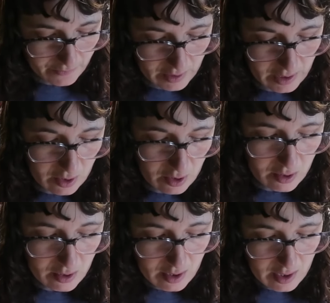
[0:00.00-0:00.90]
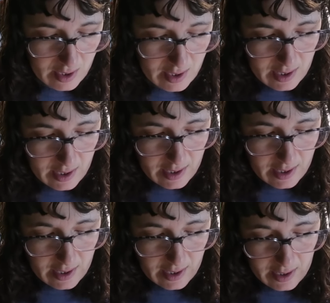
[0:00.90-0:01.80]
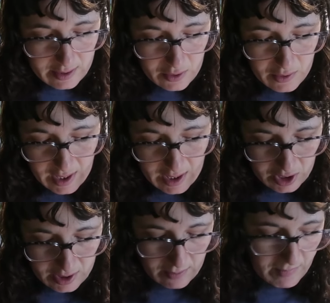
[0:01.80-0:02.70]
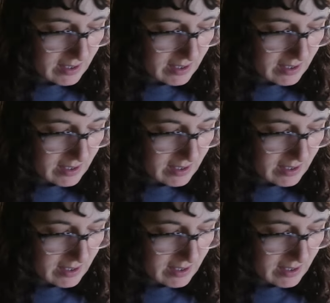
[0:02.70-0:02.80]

for dinner. So the kitchen's a